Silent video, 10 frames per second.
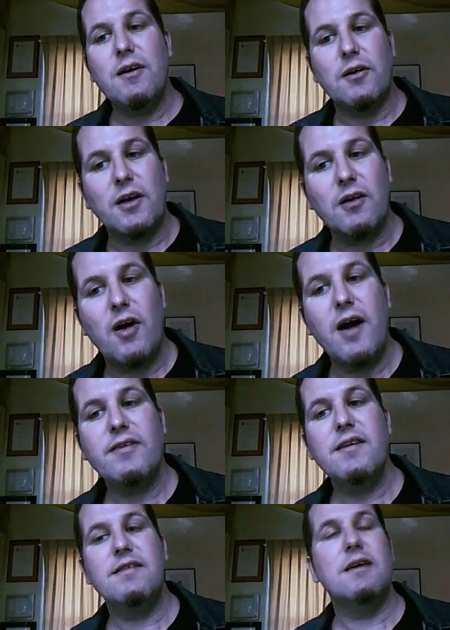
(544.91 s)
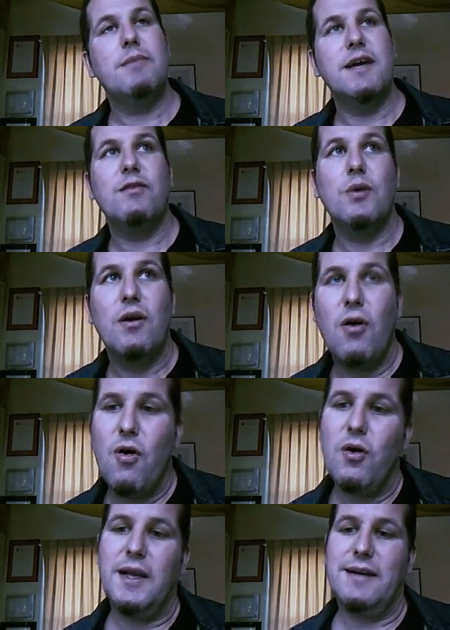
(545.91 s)
or a crisis, it means we're
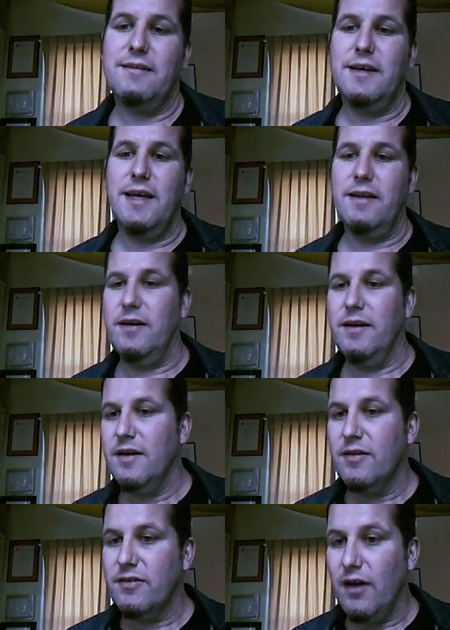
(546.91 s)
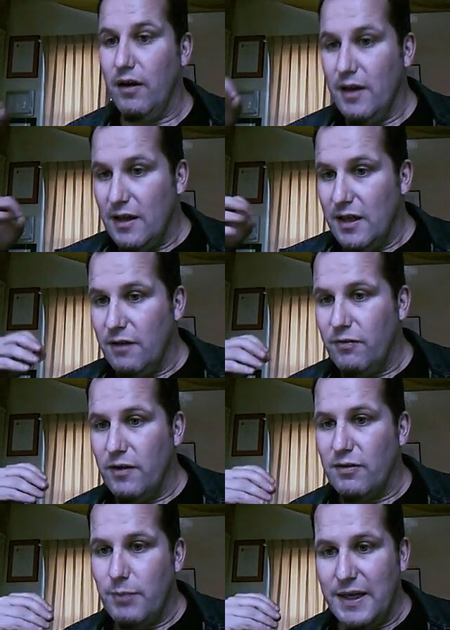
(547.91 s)
all in it together. So if
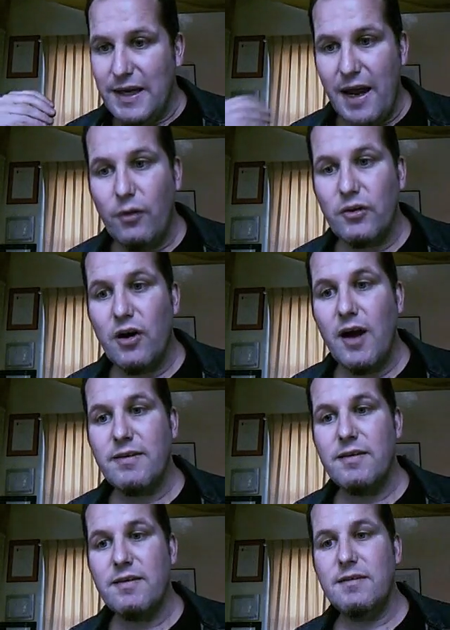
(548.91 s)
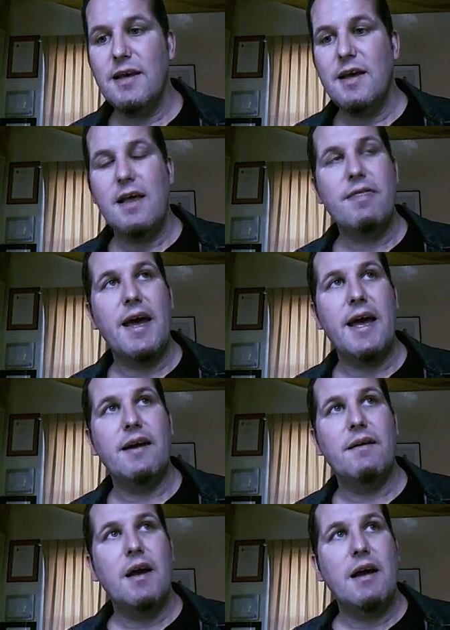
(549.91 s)
there's a big health crisis, then
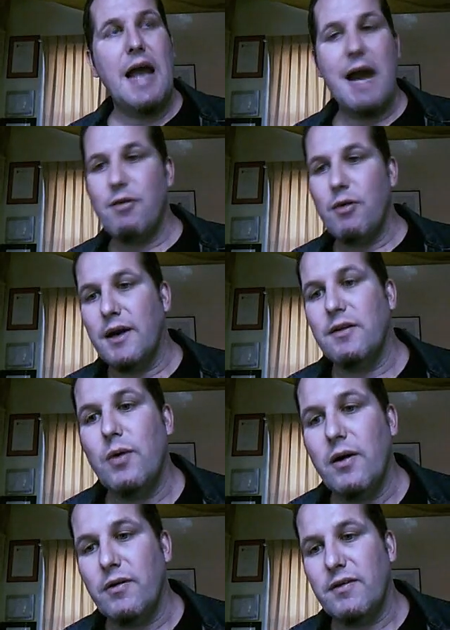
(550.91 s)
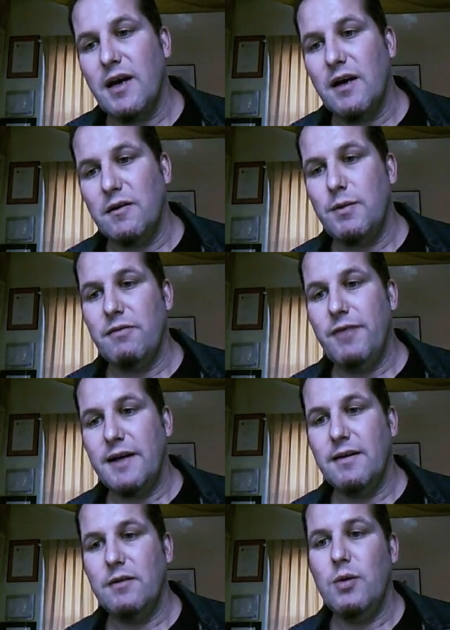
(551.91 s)
everyone in the world is going to be
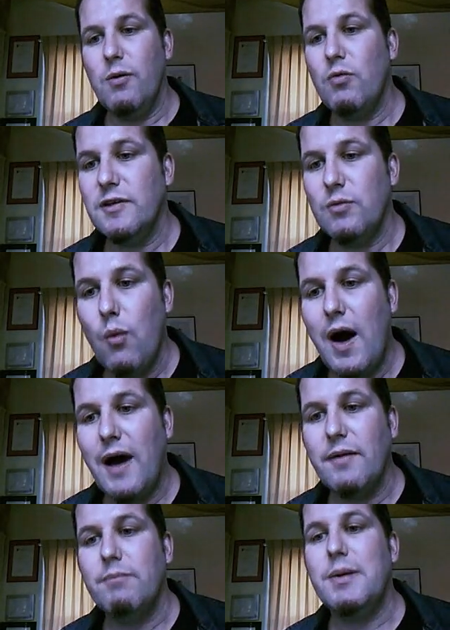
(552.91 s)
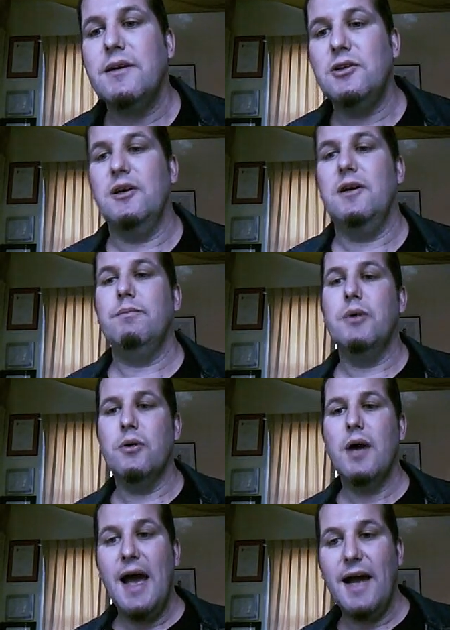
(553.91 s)
affected. We're just one big germ
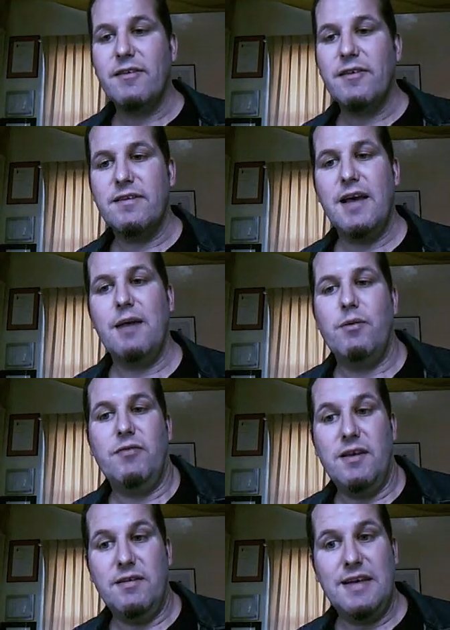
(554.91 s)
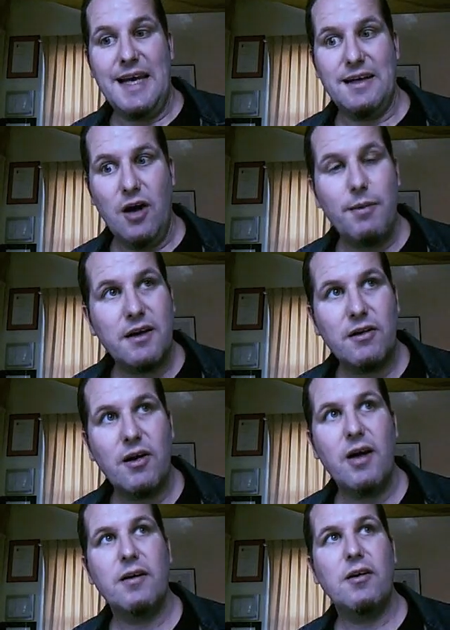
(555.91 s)
pool. And it's the same if there's an economic
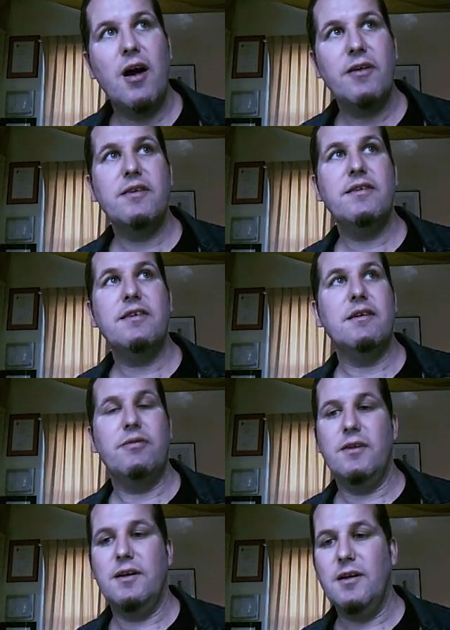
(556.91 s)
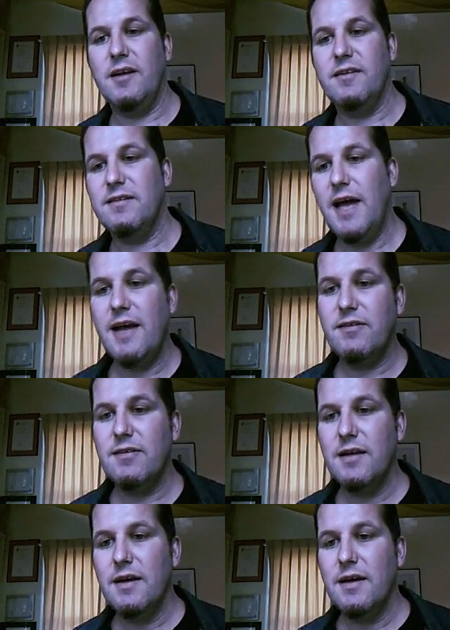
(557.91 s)
crisis. If the United States